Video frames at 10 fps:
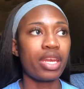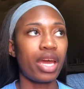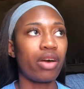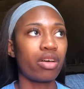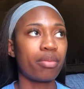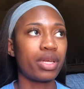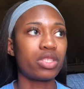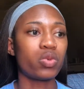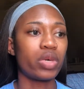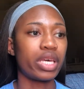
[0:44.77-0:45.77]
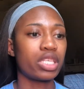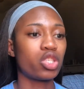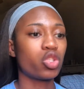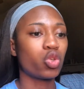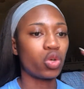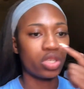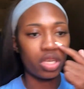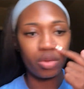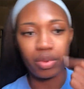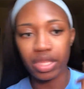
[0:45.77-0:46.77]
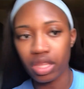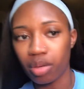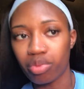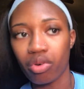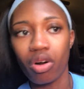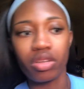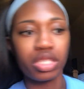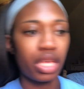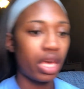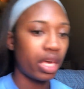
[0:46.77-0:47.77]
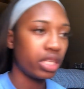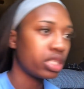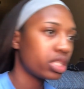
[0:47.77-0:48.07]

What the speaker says: Now I'm about to get started with the process.